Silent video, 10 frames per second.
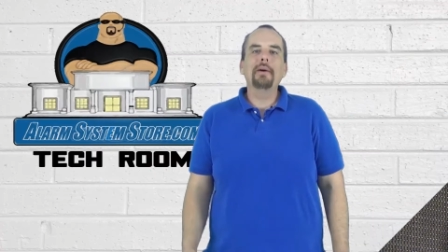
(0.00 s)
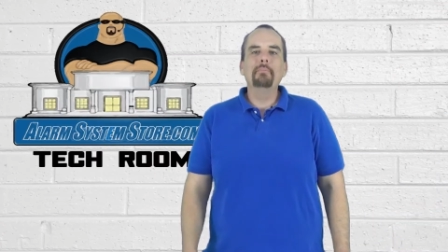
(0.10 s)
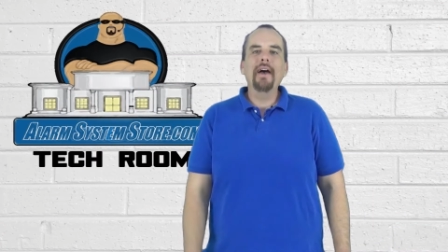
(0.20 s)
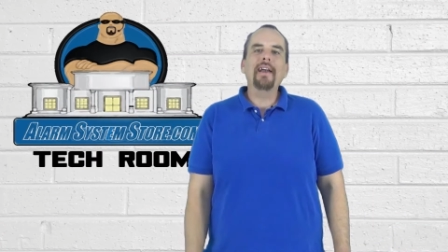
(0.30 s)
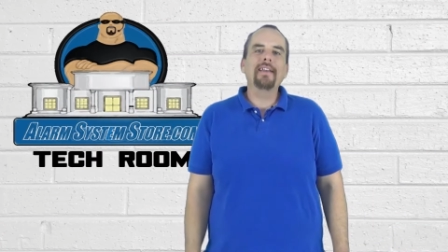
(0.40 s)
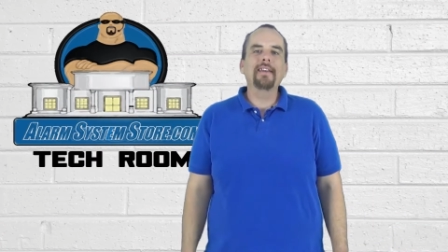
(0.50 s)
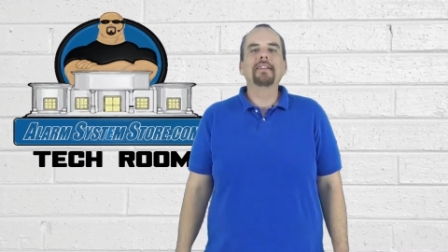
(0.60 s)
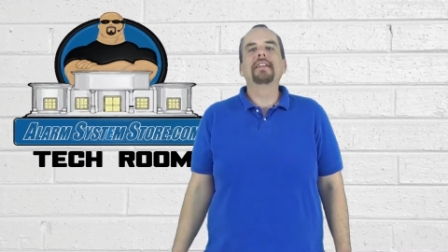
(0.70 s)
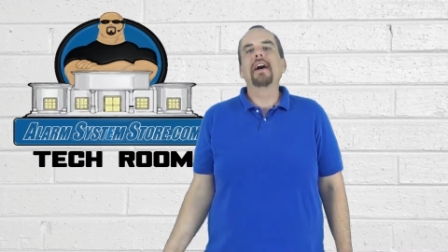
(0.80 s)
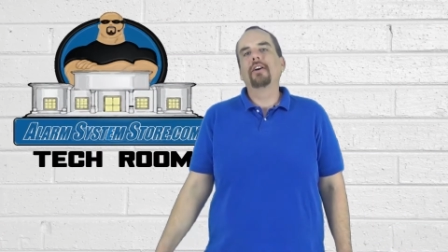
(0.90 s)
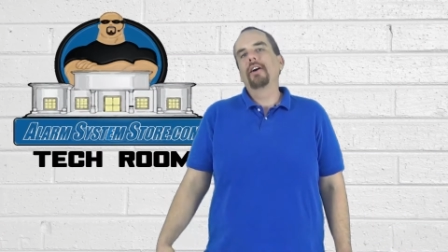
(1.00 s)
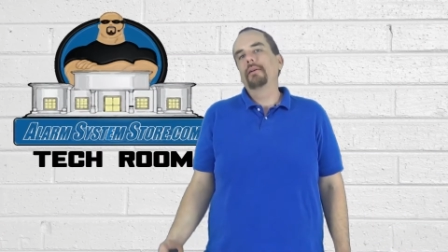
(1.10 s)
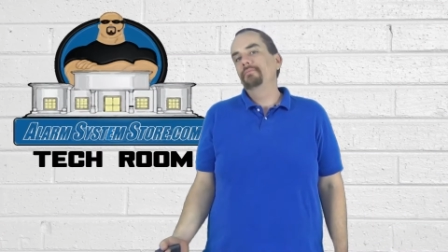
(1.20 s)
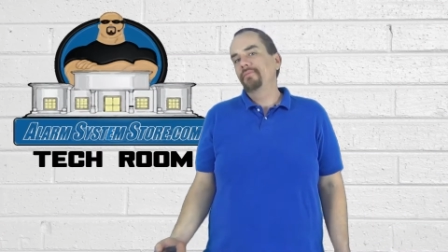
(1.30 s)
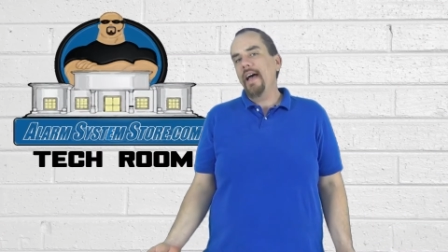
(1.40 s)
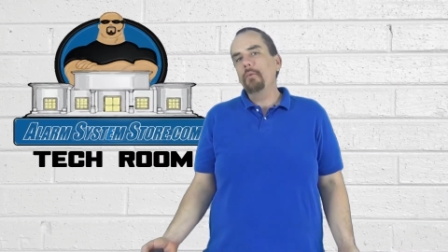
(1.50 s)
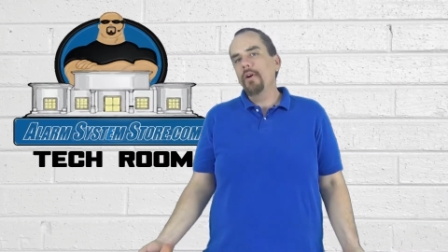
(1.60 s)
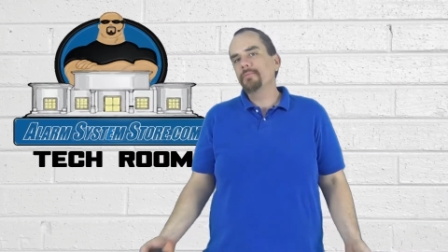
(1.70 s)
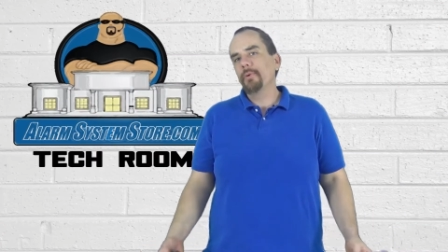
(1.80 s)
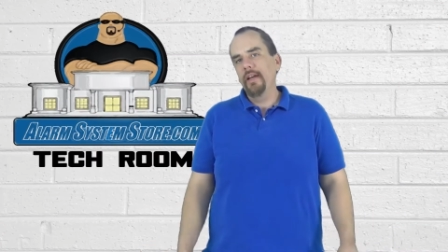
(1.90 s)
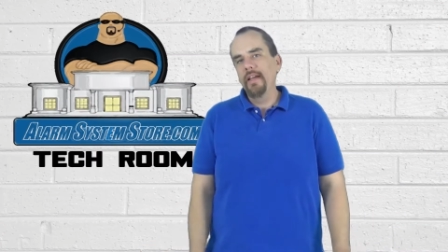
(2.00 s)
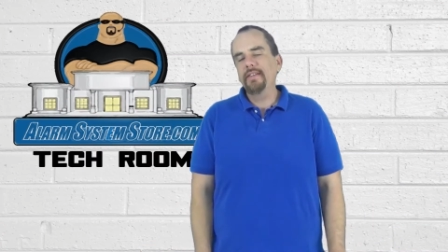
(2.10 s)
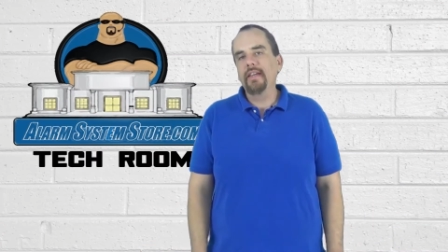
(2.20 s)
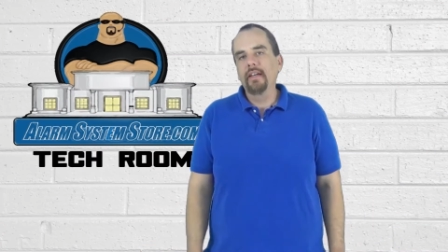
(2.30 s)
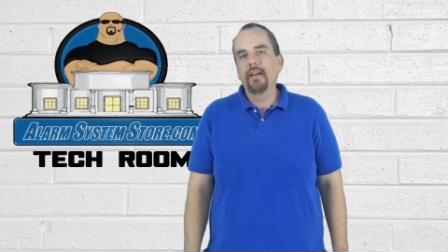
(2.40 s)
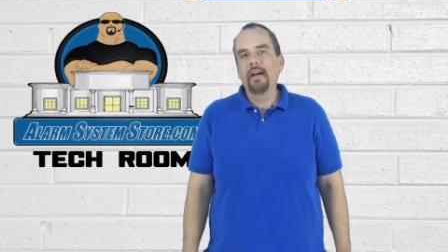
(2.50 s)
I'm back. Now, um, that was pretty easy.